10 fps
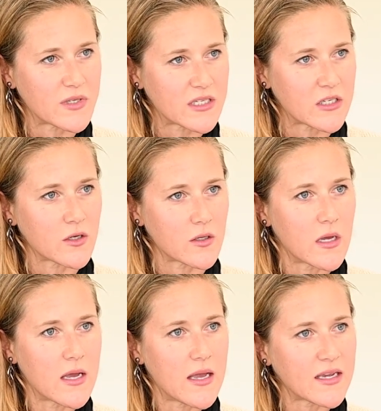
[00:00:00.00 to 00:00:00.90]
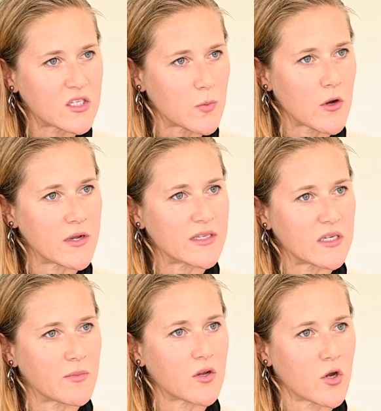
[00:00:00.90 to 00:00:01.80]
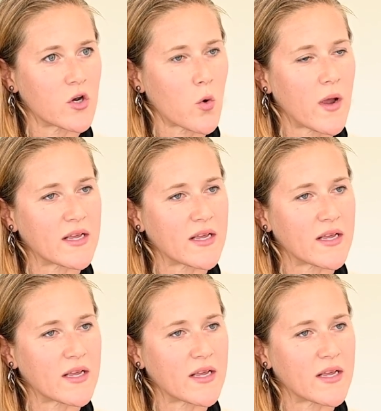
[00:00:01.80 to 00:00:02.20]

still experiencing but couldn't quite